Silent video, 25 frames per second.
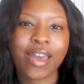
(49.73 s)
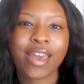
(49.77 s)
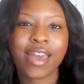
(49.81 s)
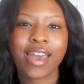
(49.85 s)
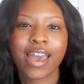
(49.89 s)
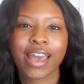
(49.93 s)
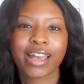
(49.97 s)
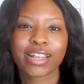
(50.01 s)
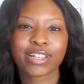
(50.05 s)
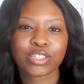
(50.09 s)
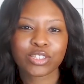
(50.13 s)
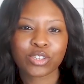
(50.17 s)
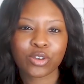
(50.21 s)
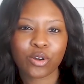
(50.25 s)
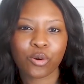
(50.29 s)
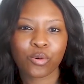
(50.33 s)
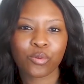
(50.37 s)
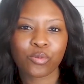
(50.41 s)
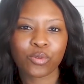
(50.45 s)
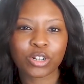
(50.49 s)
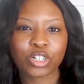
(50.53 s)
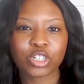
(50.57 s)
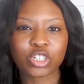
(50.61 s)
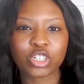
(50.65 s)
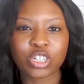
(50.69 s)
And so
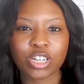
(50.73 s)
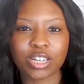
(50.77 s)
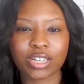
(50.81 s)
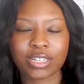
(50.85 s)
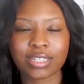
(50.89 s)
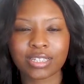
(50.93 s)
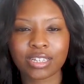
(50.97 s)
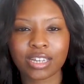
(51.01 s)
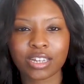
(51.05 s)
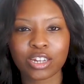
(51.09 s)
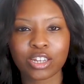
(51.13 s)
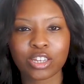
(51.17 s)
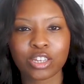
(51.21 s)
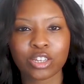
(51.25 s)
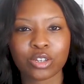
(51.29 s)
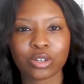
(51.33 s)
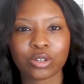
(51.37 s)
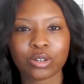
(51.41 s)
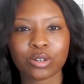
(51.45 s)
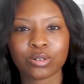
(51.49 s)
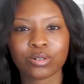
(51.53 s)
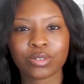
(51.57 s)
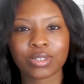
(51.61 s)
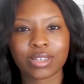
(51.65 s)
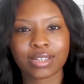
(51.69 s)
we're just going to
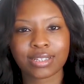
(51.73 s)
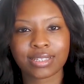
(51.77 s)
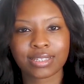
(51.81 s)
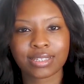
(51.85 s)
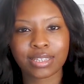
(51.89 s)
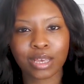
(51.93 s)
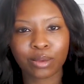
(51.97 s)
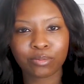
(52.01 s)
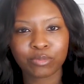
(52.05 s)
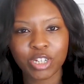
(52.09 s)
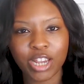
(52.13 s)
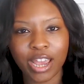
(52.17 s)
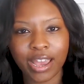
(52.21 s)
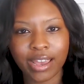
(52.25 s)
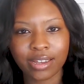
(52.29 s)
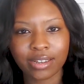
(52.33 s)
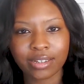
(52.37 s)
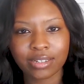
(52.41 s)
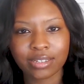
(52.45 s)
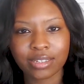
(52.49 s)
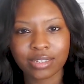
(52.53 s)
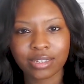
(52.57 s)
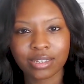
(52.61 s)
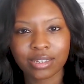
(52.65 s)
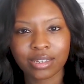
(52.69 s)
use a
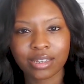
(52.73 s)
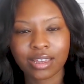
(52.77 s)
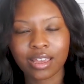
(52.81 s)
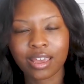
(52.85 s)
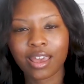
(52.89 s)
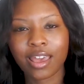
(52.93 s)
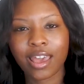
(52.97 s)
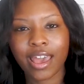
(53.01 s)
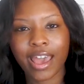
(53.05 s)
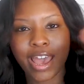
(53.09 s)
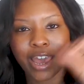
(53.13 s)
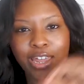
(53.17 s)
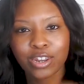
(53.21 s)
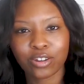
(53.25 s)
subject and a